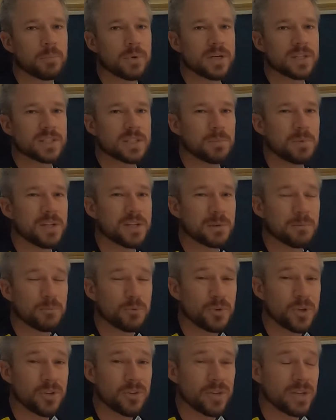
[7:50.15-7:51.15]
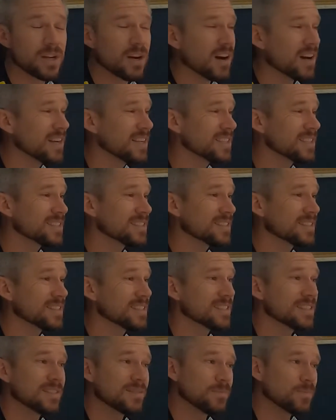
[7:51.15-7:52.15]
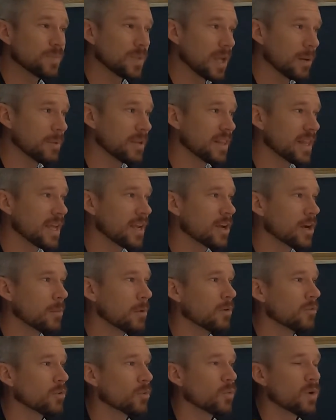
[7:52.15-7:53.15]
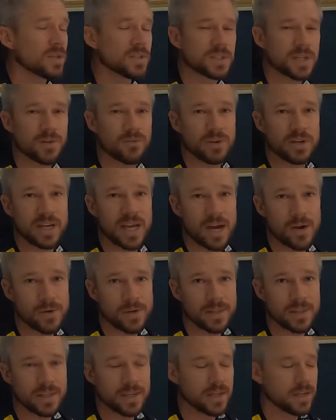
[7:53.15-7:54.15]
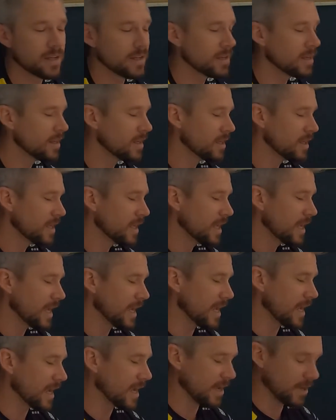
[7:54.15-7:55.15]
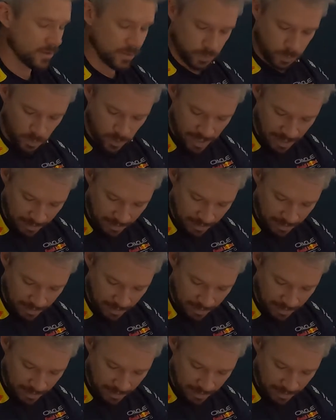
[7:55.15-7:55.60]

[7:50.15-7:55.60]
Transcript: But to be completely honest, I mean, they come over once every now and then, and we'll